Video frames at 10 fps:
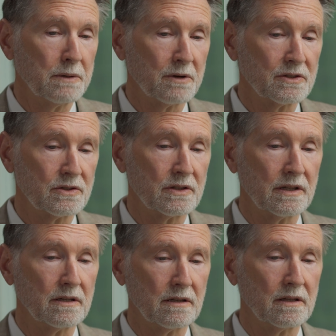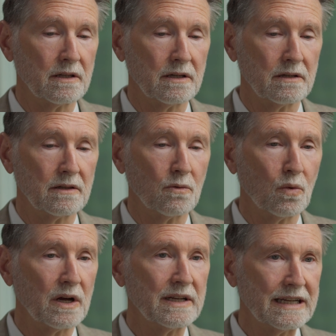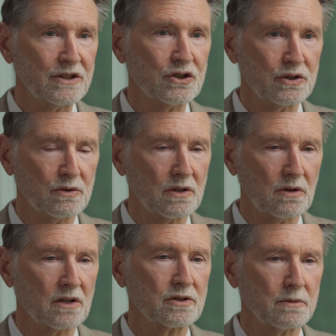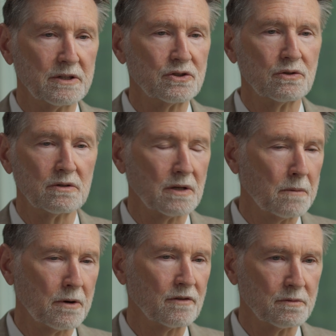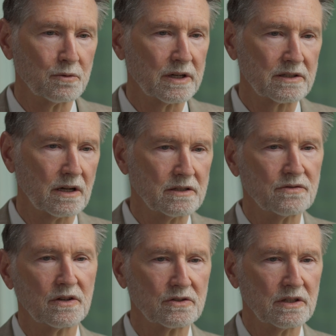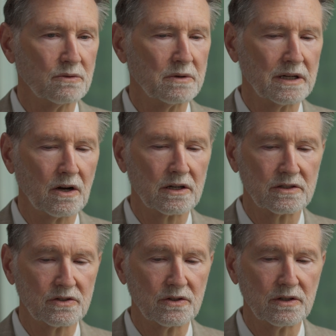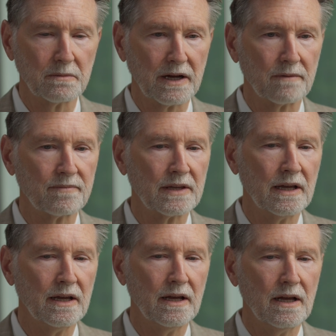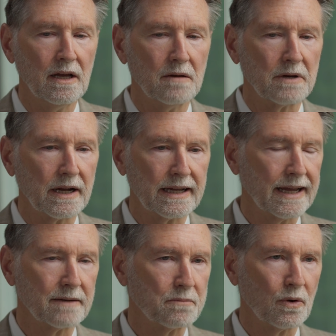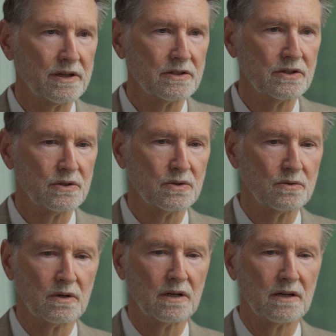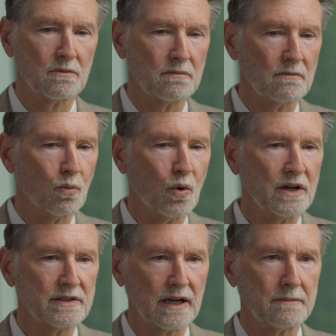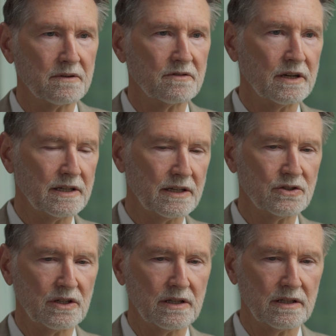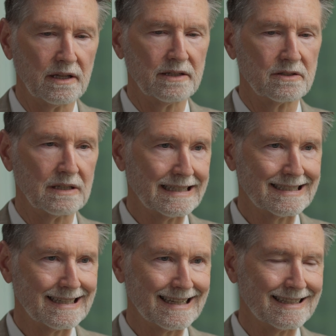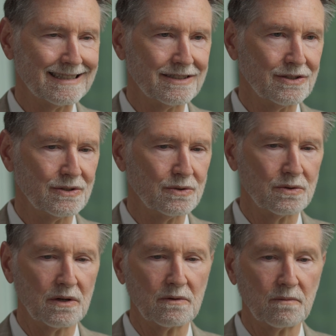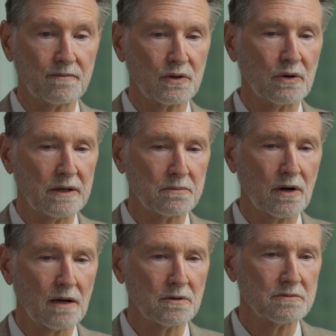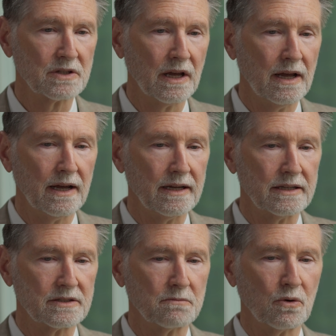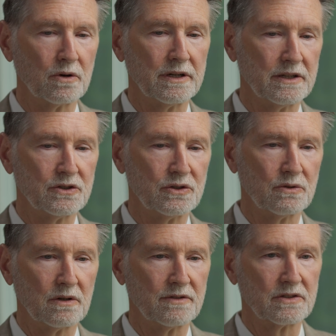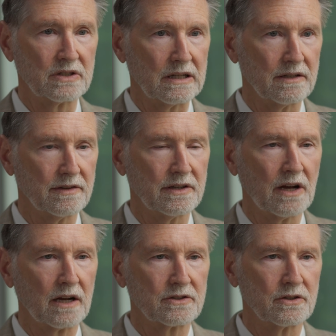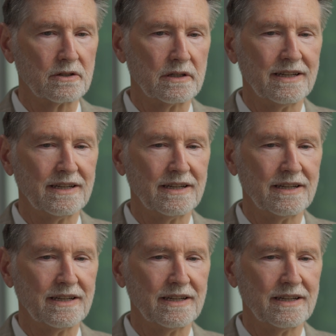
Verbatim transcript: pretty much the, the, the one issue, the long-term issue, apart from erectile dysfunction that we are concerned about. But I can't point to uh, one type of radiation that is less likely to create problems. It's more an issue of the skill of the doctor